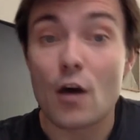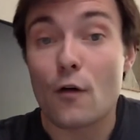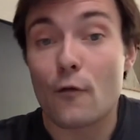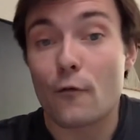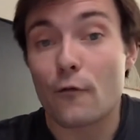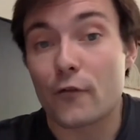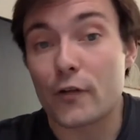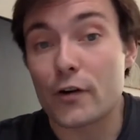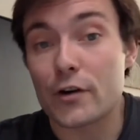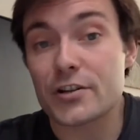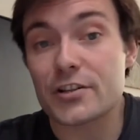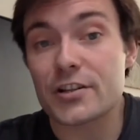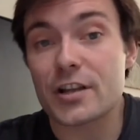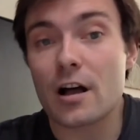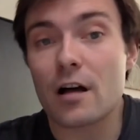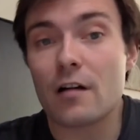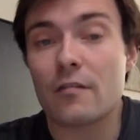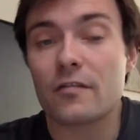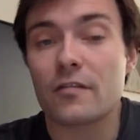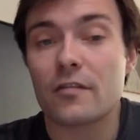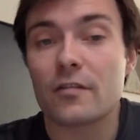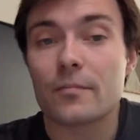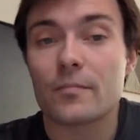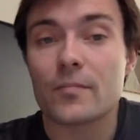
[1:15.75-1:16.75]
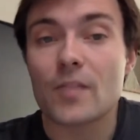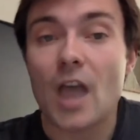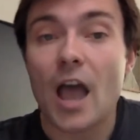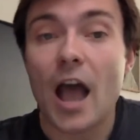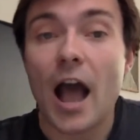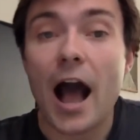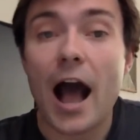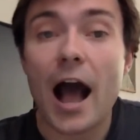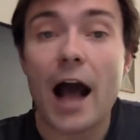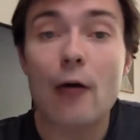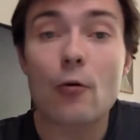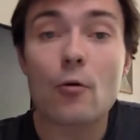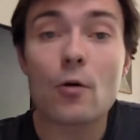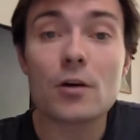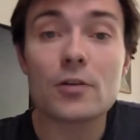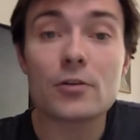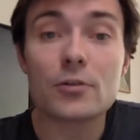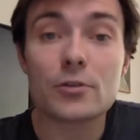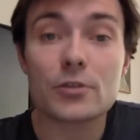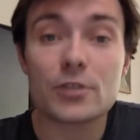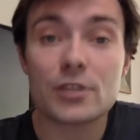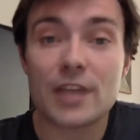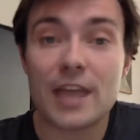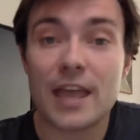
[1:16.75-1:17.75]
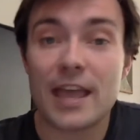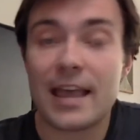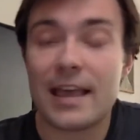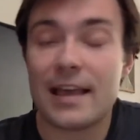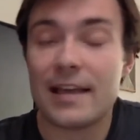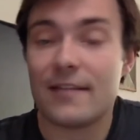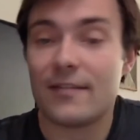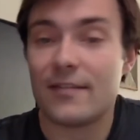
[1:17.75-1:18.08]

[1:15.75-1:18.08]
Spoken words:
First off, I want to say